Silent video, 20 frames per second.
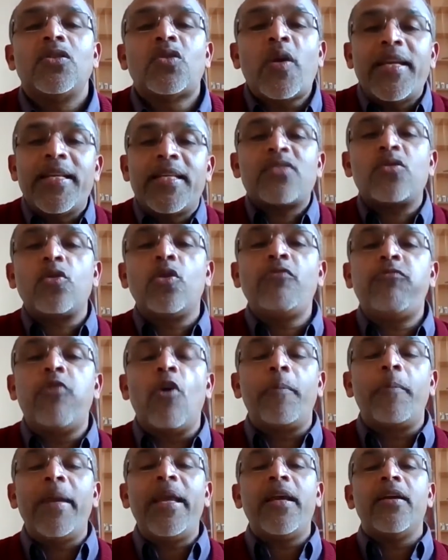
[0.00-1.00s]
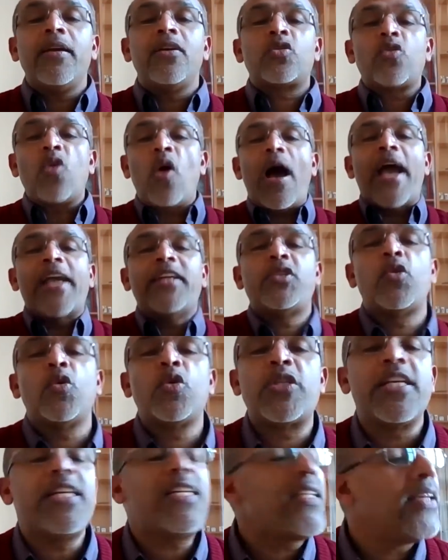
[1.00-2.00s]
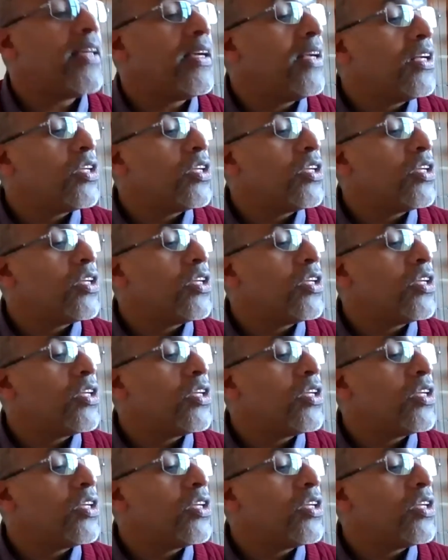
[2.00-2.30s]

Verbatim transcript: So it is good for me. So I choose it.